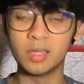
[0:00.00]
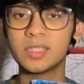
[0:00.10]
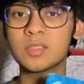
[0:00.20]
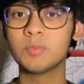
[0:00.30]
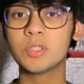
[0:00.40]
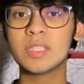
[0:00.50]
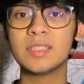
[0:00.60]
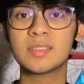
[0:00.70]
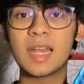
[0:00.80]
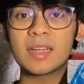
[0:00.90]
This book
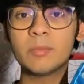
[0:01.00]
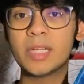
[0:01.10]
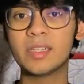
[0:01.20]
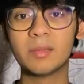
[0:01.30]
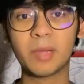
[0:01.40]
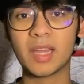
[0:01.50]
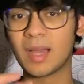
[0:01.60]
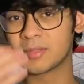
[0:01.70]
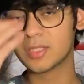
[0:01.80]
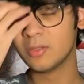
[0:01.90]
is recommended by
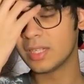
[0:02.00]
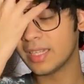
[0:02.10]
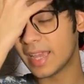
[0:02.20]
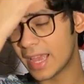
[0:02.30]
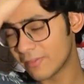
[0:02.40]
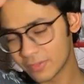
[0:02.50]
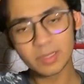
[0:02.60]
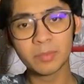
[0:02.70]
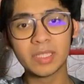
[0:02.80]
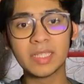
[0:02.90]
absolutely
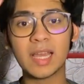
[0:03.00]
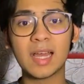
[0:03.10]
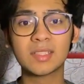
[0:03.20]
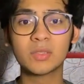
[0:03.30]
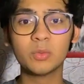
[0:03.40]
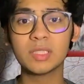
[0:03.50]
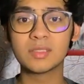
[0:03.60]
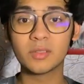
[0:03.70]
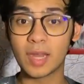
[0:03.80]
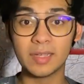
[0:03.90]
everybody as soon
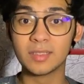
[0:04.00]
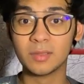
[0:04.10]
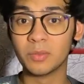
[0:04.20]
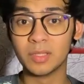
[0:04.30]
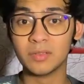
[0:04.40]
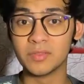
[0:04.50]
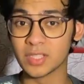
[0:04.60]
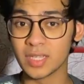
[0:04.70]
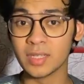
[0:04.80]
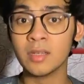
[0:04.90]
as you enter the world of
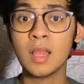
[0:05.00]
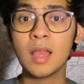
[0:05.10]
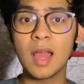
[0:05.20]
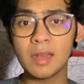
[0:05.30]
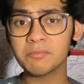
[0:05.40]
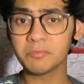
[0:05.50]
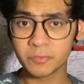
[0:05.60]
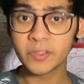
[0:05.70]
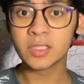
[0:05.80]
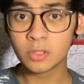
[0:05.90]
JEE,
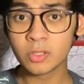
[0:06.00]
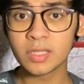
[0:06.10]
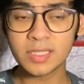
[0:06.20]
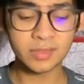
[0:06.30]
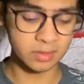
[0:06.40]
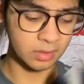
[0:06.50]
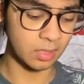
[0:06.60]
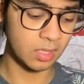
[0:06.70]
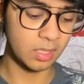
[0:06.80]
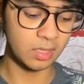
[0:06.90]
and with good reason.
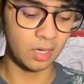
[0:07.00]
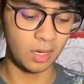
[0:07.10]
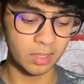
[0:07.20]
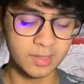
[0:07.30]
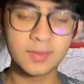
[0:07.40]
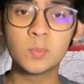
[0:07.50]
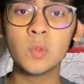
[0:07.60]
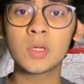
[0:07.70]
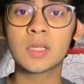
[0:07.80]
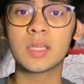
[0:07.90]
This
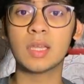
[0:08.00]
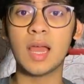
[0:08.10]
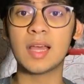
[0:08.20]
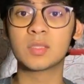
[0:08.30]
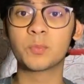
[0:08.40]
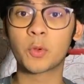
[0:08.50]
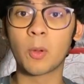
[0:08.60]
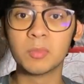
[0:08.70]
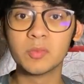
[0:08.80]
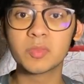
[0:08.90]
book has
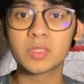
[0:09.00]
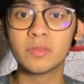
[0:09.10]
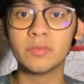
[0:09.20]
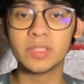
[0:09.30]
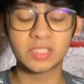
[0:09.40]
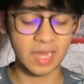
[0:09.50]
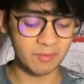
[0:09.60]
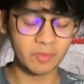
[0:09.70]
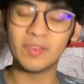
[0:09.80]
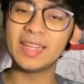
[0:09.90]
problems which
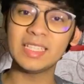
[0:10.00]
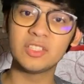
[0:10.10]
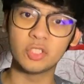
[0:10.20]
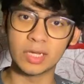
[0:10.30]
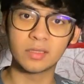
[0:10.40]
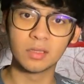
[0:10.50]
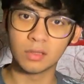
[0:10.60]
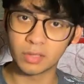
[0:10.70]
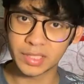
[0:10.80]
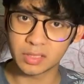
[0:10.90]
have a very gentle
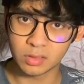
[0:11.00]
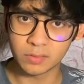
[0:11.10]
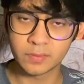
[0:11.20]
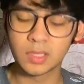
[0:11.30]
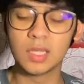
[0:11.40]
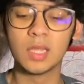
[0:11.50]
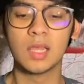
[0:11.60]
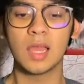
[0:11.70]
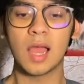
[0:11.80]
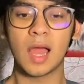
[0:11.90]
learning curve,
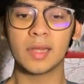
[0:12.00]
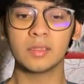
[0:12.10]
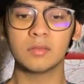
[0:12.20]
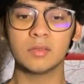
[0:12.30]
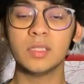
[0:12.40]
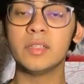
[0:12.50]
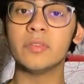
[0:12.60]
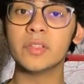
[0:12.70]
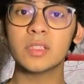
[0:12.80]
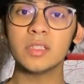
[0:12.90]
and the
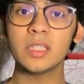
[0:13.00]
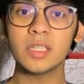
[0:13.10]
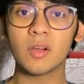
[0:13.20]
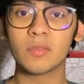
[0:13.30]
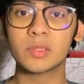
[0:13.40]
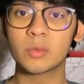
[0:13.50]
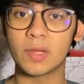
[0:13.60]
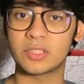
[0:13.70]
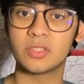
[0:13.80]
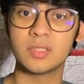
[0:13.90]
difficulty of the
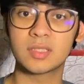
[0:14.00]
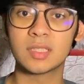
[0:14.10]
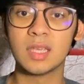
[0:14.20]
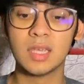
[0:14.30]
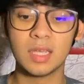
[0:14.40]
questions